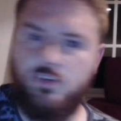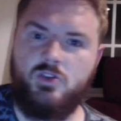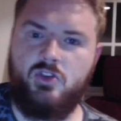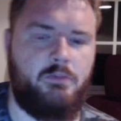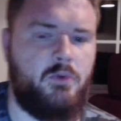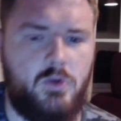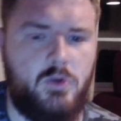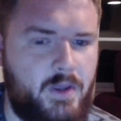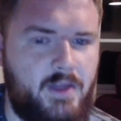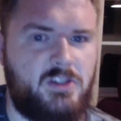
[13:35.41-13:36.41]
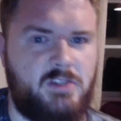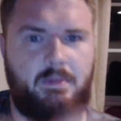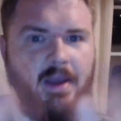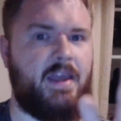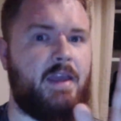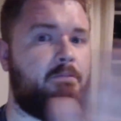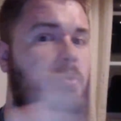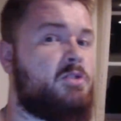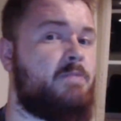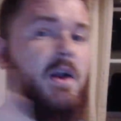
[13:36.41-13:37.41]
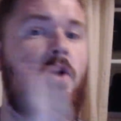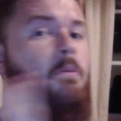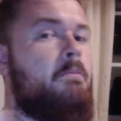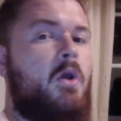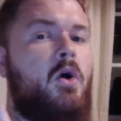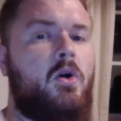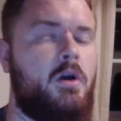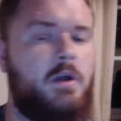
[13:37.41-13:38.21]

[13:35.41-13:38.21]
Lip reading: the board where they're just making pushback on block